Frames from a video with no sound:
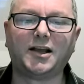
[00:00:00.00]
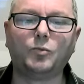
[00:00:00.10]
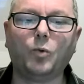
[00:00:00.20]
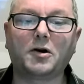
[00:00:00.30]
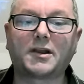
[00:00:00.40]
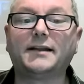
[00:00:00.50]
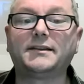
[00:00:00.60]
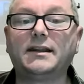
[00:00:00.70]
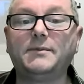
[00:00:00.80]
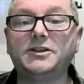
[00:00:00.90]
what
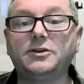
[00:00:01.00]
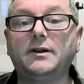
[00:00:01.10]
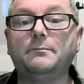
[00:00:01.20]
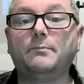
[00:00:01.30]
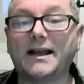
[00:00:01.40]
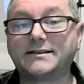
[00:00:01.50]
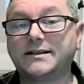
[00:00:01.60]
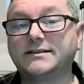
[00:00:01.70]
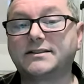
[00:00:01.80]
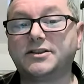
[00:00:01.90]
can they be doing
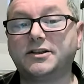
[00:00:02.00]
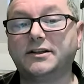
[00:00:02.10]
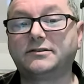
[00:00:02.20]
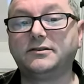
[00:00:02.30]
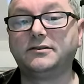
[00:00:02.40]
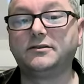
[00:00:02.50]
better to